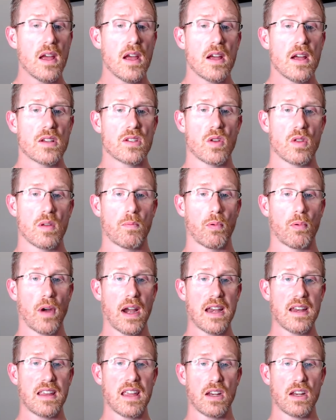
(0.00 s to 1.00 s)
so the
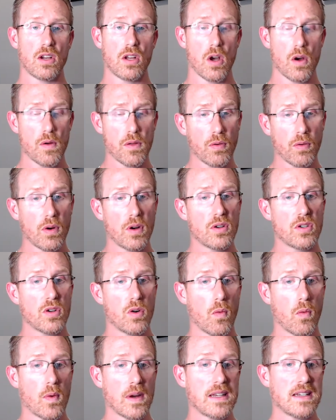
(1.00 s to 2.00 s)
brain can go through and do what
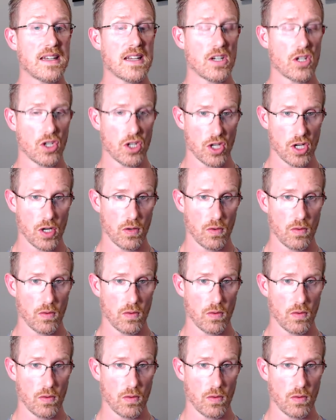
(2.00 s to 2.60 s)
we need it to do.